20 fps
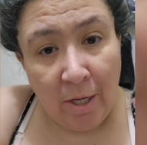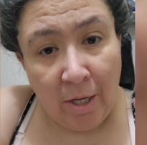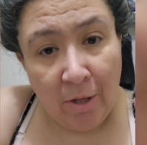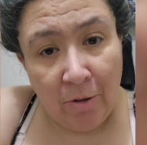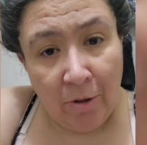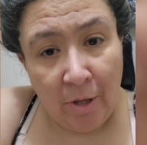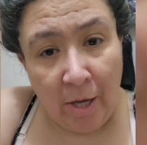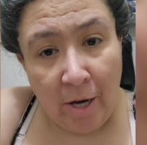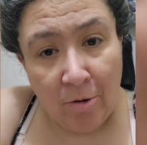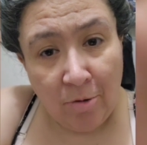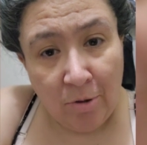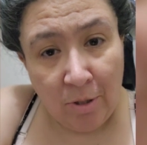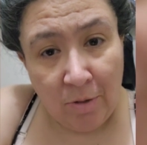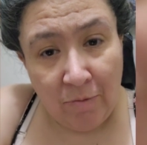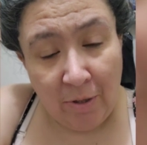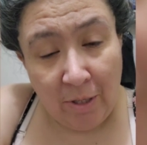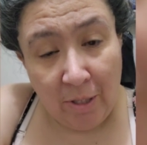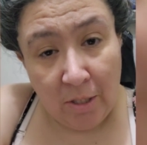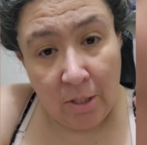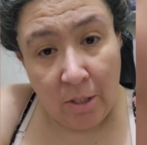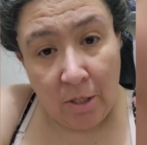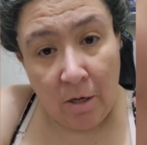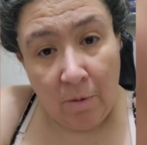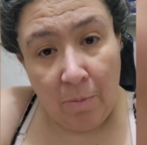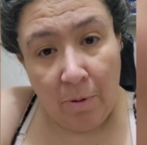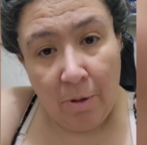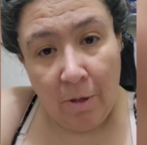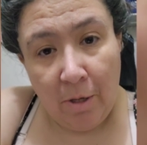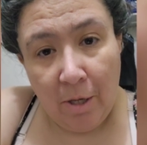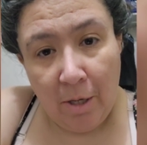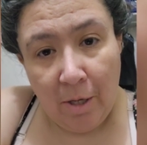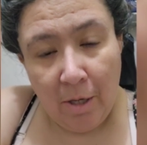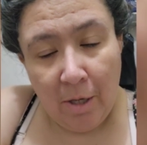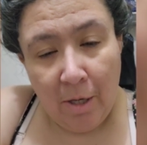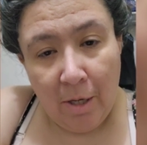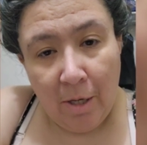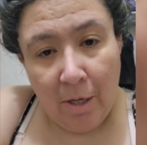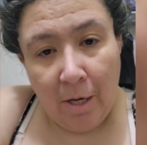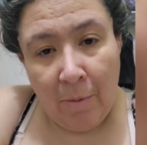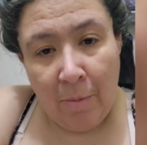to get the house fixed up.
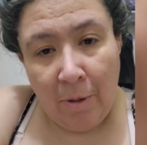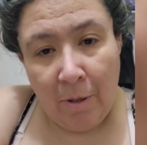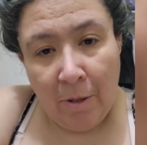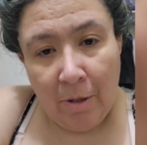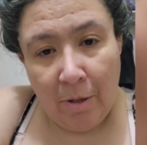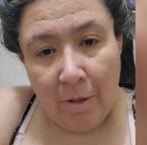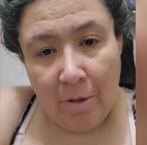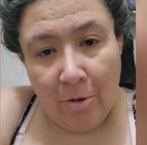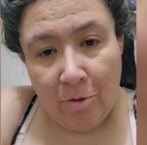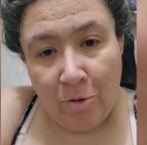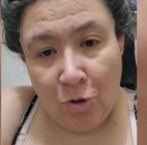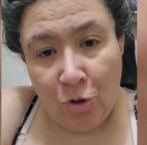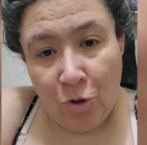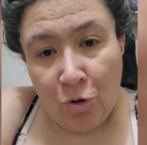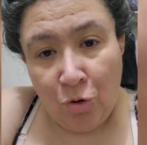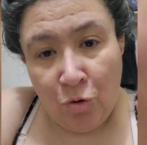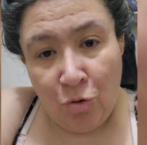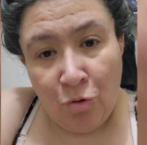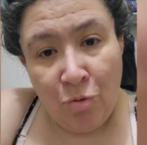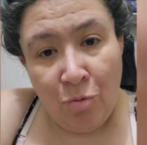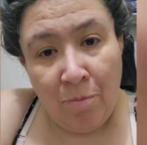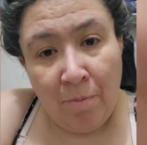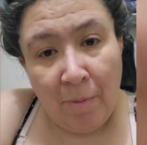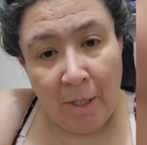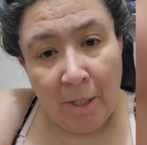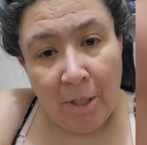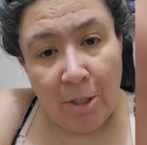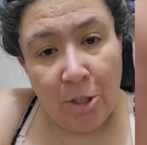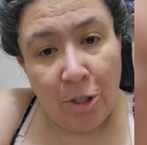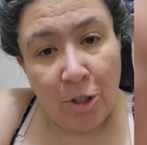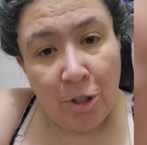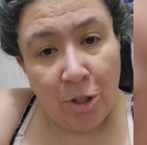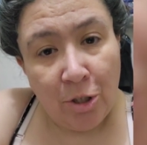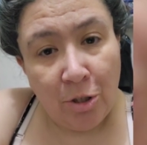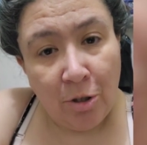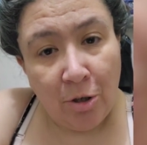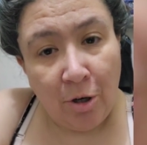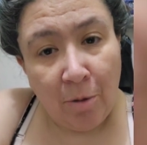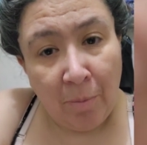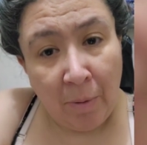I mean, there's so
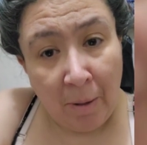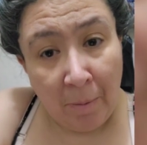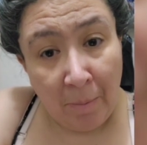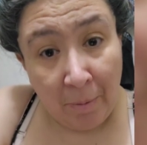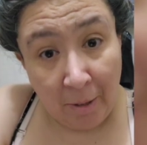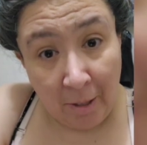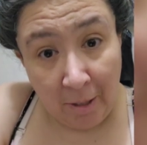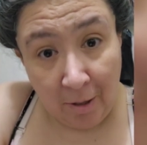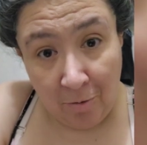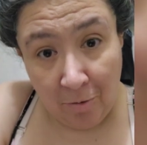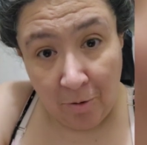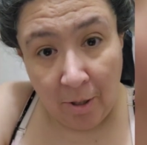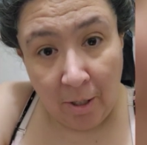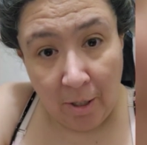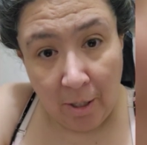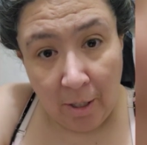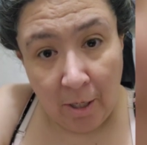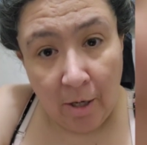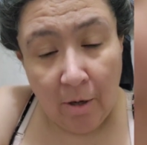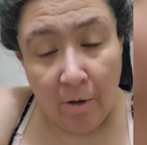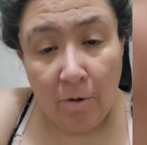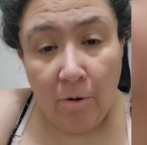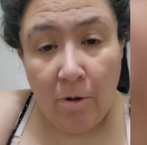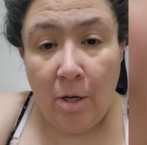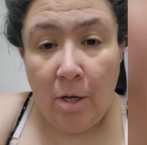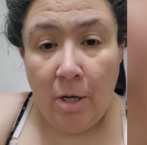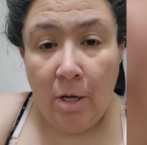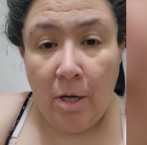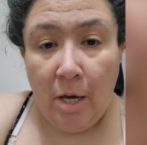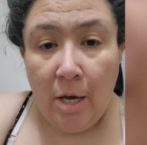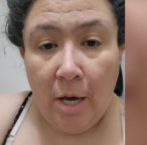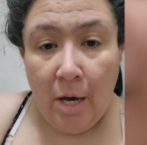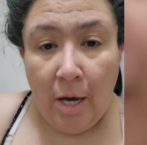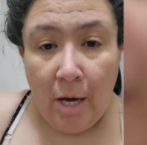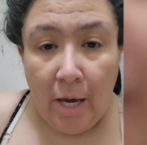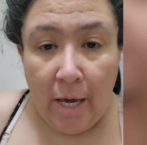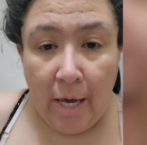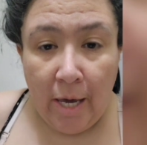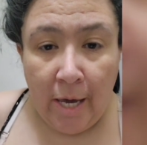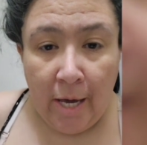much on my plate right now,
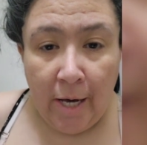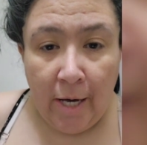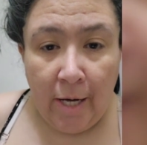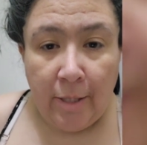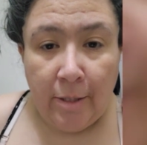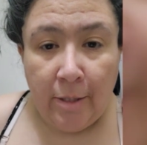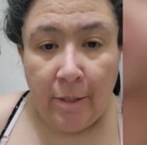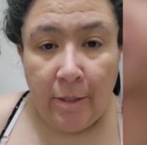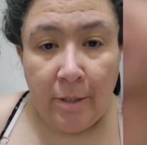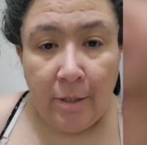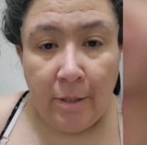and